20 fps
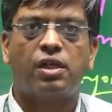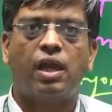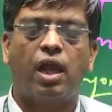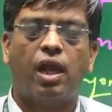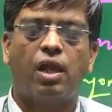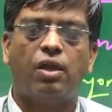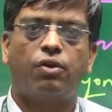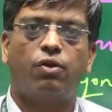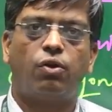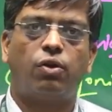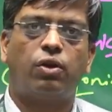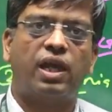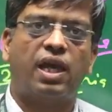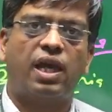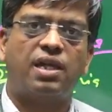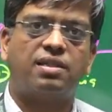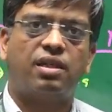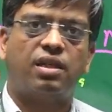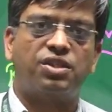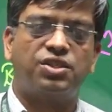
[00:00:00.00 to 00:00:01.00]
hyaluronic
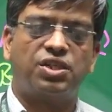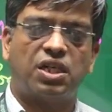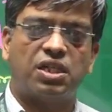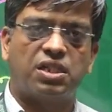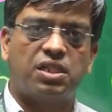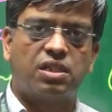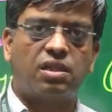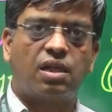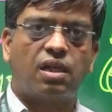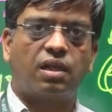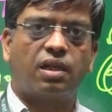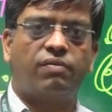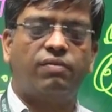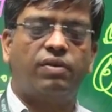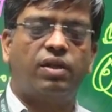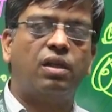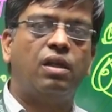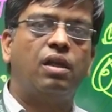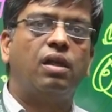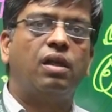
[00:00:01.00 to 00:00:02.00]
acid injections are given,